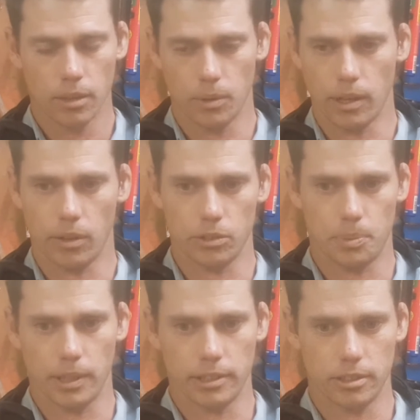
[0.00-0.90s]
We'll go and
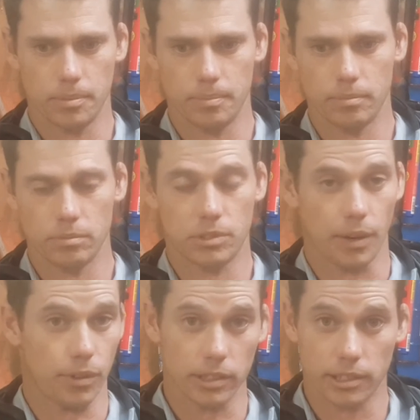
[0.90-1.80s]
spread some,
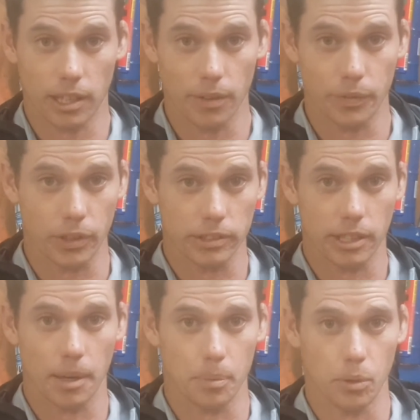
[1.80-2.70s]
say Rustica for
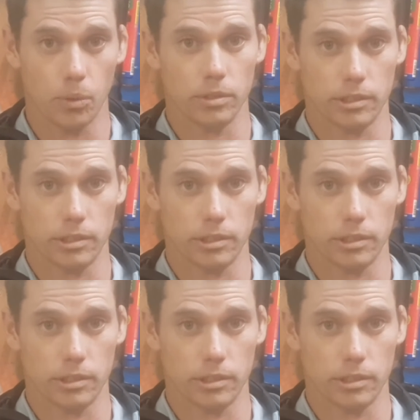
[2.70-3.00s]
example.